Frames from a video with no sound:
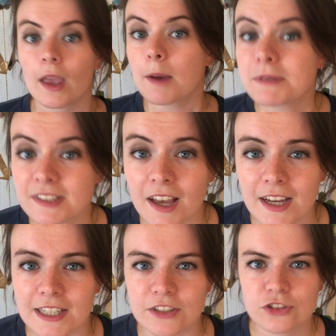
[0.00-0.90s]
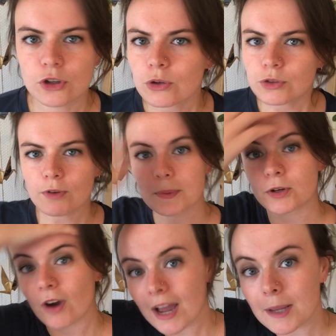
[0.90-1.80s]
And besides, Dr. Robert
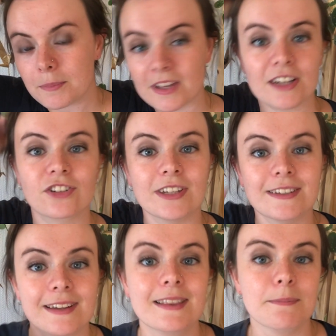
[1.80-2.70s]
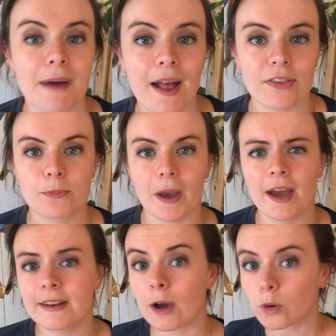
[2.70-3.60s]
Grimes actually did the maths
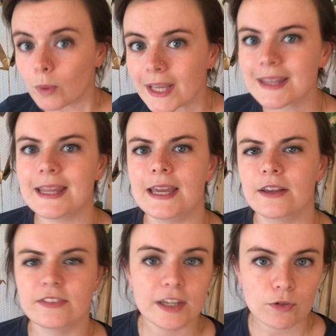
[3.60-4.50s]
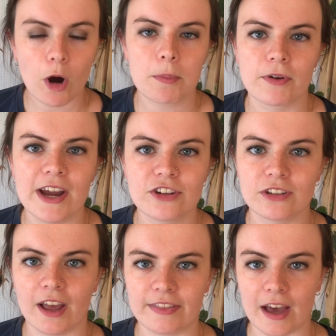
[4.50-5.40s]
behind how quickly a secret
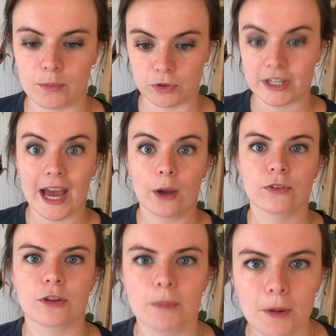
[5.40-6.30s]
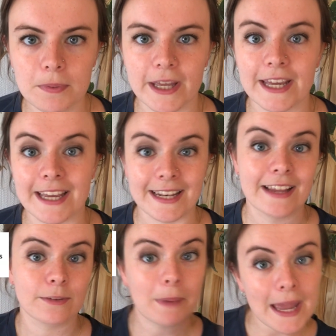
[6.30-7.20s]
operation like that would get out to the public in
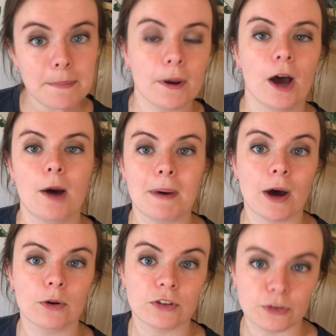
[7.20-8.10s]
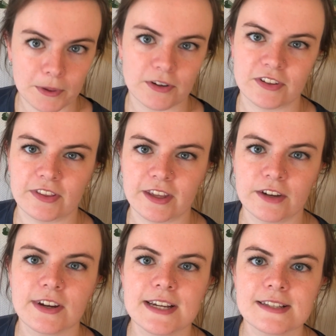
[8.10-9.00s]
his paper about conspiracy
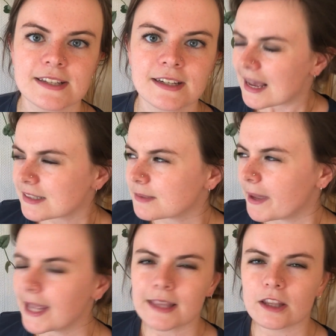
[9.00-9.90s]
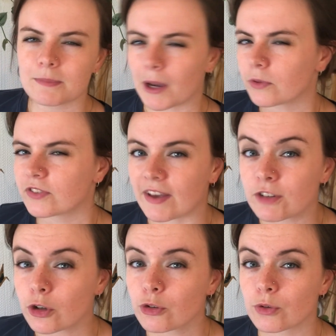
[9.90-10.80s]
theories, estimating that about
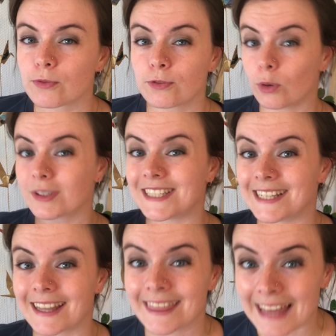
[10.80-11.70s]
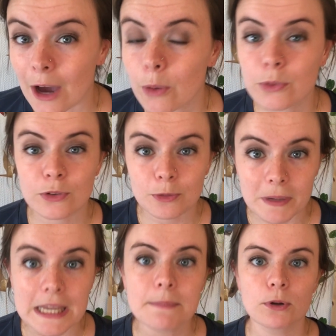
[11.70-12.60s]
714,000
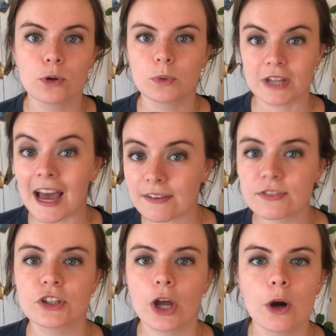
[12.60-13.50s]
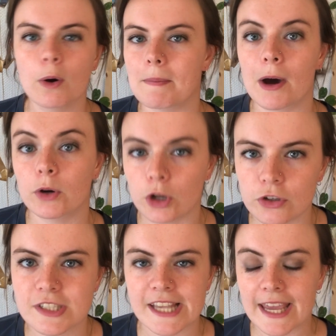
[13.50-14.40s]
people would have to know about an
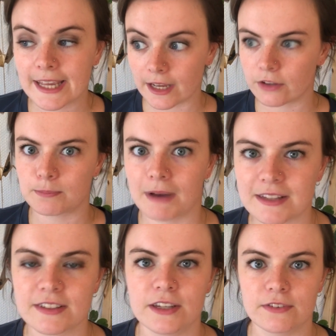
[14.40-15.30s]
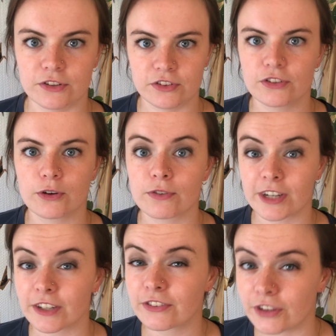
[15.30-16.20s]
undertaking as massive as
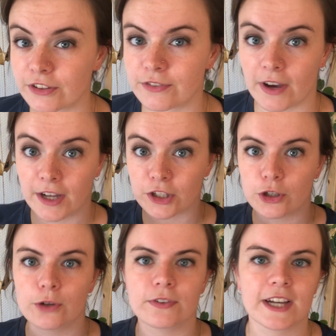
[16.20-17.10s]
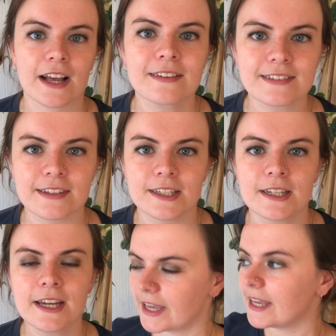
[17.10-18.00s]
discovering a certified cure for cancer.
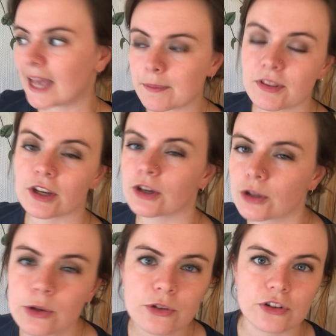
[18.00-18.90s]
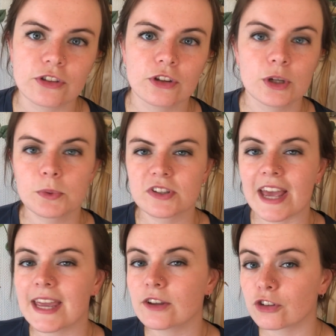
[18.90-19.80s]
He came to the conclusion that it would
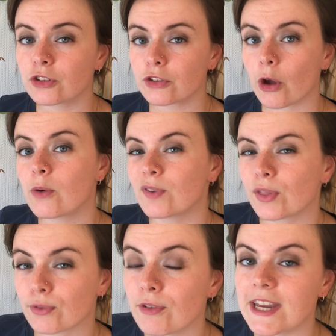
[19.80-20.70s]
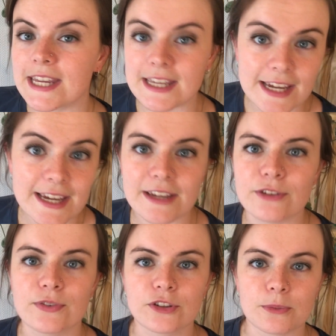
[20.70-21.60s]
take just over 3
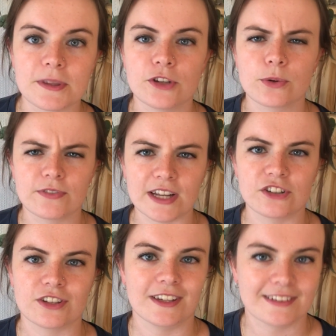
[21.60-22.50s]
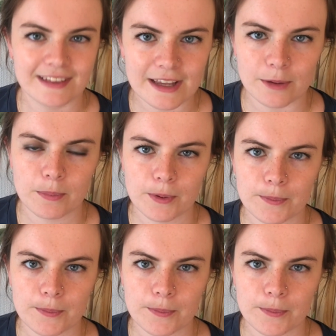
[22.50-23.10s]
years for something to eventually slip.